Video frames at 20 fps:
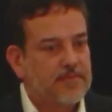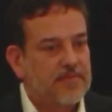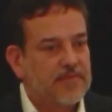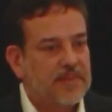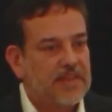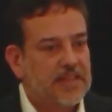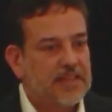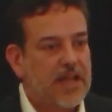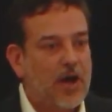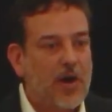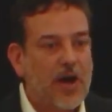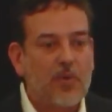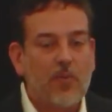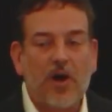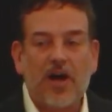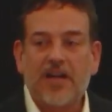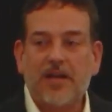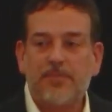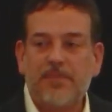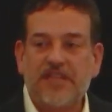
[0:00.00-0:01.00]
Now, I
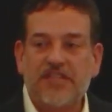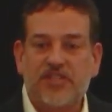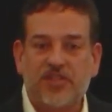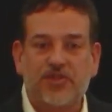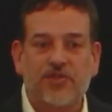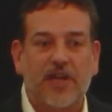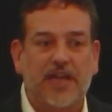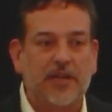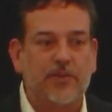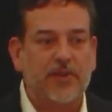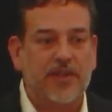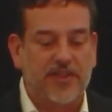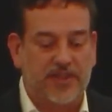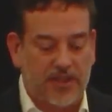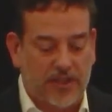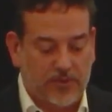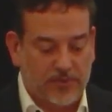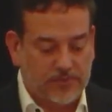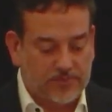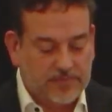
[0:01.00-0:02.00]
want to be straight with
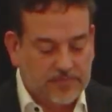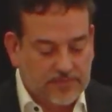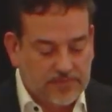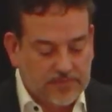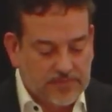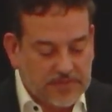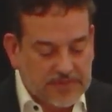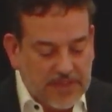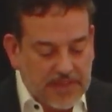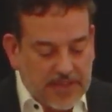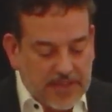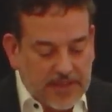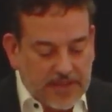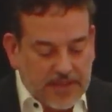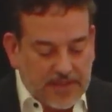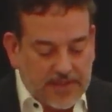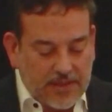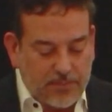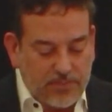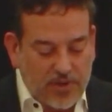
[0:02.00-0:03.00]
you.
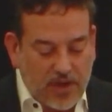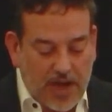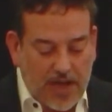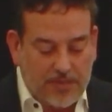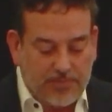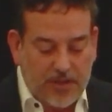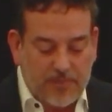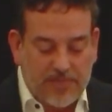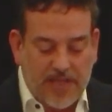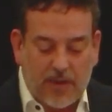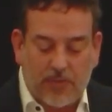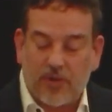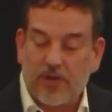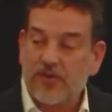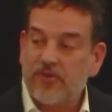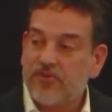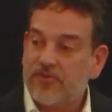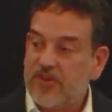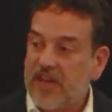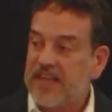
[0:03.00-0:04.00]
The problem that we're
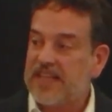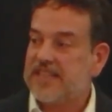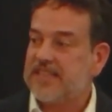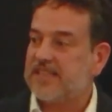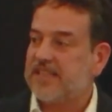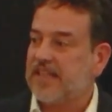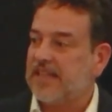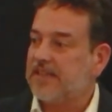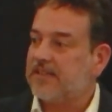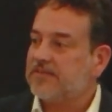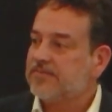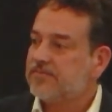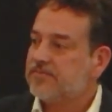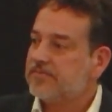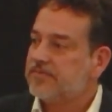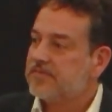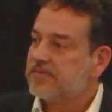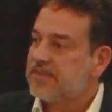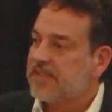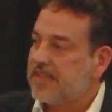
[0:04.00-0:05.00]
facing
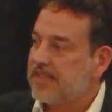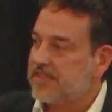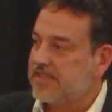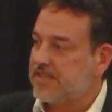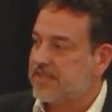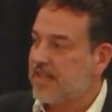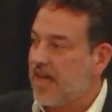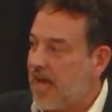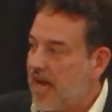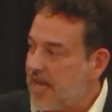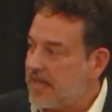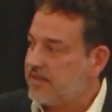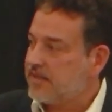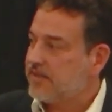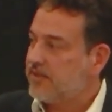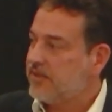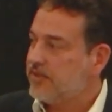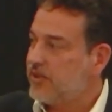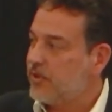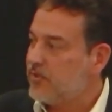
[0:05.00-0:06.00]
is
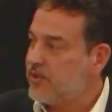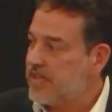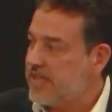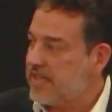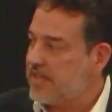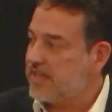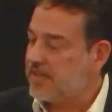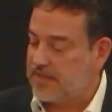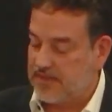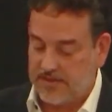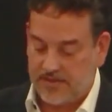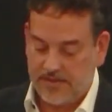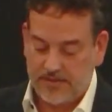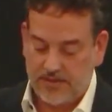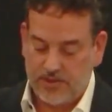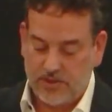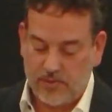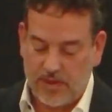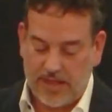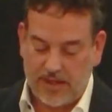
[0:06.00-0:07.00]
not unique
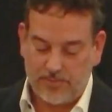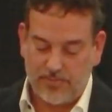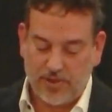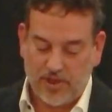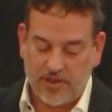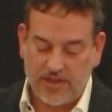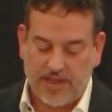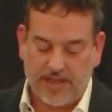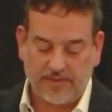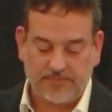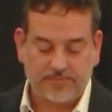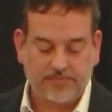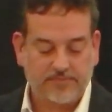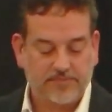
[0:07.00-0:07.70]
to Alberta.